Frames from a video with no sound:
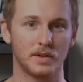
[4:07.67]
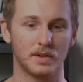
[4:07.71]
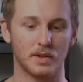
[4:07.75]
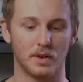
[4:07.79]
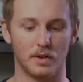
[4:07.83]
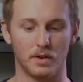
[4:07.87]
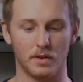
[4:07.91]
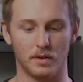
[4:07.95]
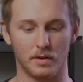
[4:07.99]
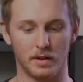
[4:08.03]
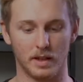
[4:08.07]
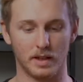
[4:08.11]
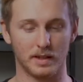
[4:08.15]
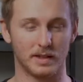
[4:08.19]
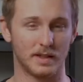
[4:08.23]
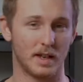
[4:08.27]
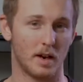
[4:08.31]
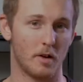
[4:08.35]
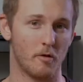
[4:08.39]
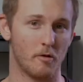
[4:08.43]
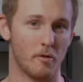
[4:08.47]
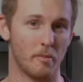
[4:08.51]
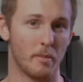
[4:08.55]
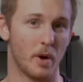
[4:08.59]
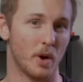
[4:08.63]
So let's
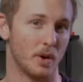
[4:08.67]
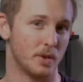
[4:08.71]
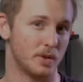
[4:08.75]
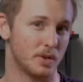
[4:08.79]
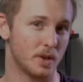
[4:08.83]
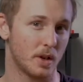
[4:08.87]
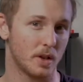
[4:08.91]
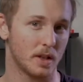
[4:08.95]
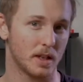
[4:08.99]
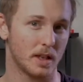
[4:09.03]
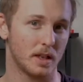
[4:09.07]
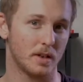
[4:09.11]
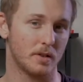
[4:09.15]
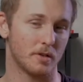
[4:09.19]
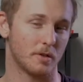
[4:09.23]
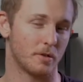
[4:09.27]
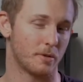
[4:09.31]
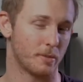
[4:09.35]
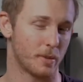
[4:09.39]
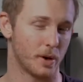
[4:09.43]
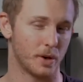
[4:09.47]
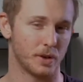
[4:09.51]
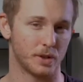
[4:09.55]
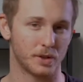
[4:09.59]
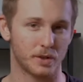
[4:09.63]
say a remote dolly or a
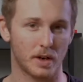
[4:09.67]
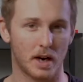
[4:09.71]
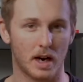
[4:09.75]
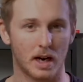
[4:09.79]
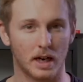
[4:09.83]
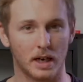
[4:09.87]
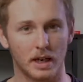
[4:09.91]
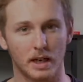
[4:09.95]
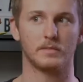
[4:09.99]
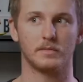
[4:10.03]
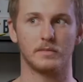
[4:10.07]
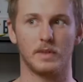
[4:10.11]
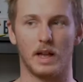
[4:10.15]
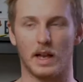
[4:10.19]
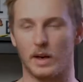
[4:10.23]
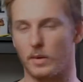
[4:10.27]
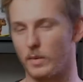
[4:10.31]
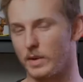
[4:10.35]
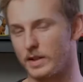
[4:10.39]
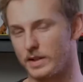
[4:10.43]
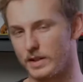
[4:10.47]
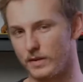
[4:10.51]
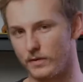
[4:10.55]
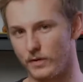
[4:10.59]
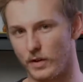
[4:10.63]
remote track,
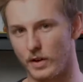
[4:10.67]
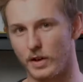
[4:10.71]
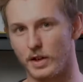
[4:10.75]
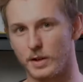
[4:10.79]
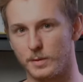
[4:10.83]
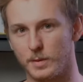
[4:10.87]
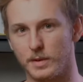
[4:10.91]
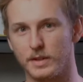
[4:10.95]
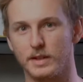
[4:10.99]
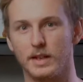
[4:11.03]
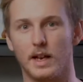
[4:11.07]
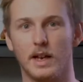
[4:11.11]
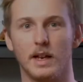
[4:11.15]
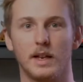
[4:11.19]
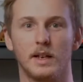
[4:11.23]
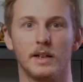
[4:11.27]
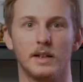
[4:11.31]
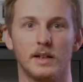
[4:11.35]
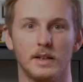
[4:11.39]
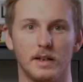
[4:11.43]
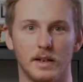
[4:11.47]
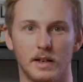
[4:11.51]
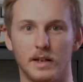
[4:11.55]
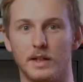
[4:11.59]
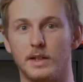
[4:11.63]
like once the photo's been
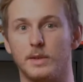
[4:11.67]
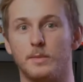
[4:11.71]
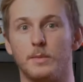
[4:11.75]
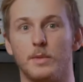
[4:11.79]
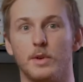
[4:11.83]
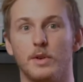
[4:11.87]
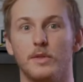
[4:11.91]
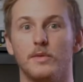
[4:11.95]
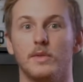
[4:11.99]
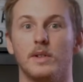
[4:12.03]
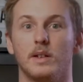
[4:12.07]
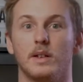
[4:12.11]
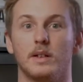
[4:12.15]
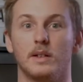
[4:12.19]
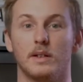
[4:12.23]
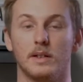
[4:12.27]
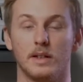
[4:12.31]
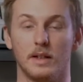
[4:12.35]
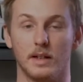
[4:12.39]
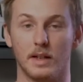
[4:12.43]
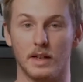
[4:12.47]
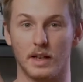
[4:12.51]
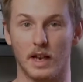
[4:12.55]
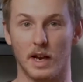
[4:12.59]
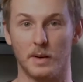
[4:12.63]
taken, it's moving
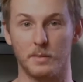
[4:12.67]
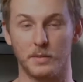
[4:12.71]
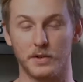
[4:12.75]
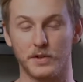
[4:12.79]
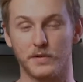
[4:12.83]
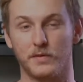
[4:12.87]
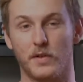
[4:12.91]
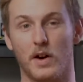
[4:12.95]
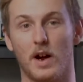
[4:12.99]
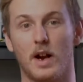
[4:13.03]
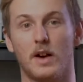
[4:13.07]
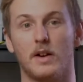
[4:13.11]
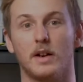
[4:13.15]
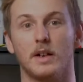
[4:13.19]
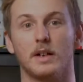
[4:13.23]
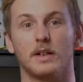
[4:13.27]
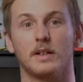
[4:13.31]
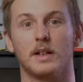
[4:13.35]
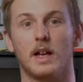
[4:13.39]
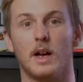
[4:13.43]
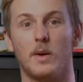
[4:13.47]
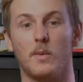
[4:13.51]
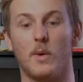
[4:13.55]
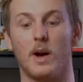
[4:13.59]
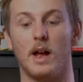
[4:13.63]
and then the camera's firing.
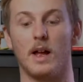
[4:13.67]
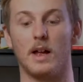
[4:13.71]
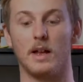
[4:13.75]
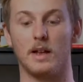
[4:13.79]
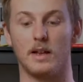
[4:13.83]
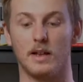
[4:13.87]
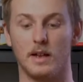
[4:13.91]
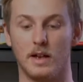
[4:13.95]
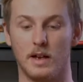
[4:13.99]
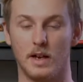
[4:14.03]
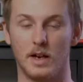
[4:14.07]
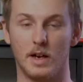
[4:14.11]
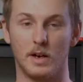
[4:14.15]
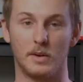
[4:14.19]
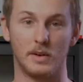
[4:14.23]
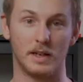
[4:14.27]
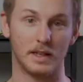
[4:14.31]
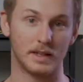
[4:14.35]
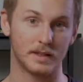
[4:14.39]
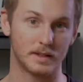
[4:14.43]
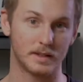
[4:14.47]
That way, when it's